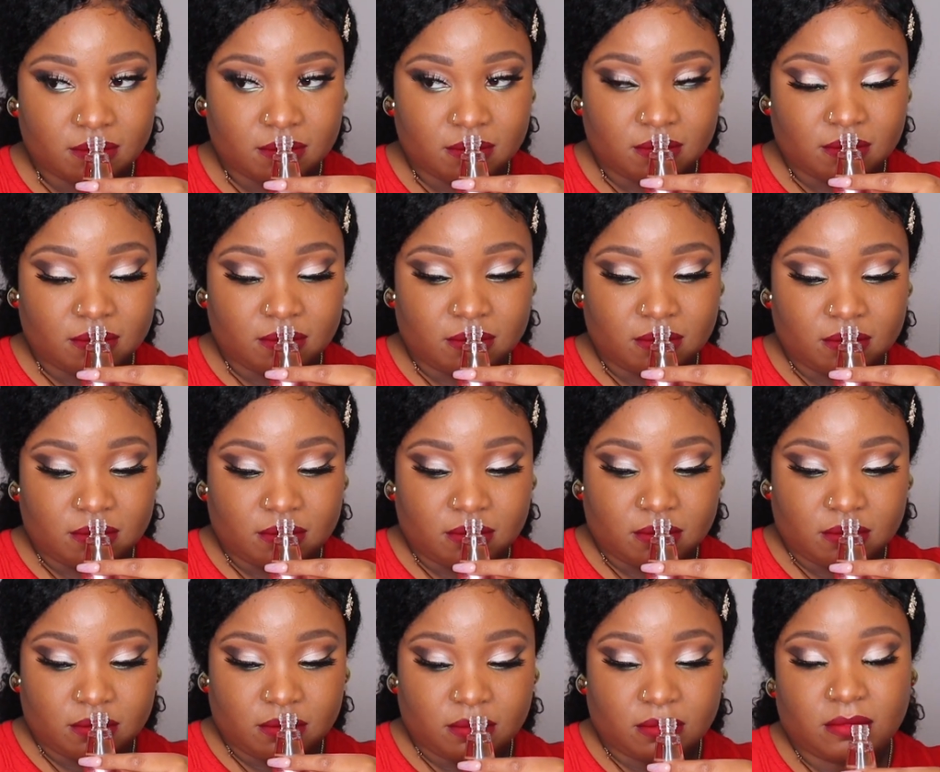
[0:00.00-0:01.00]

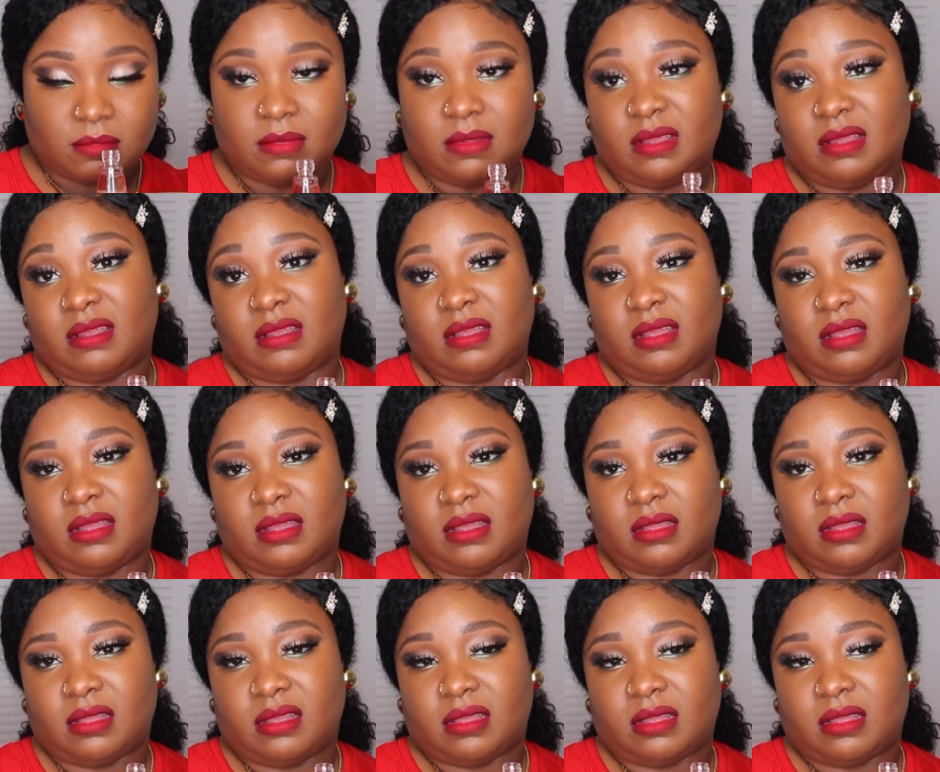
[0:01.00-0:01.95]
Nobody speaks.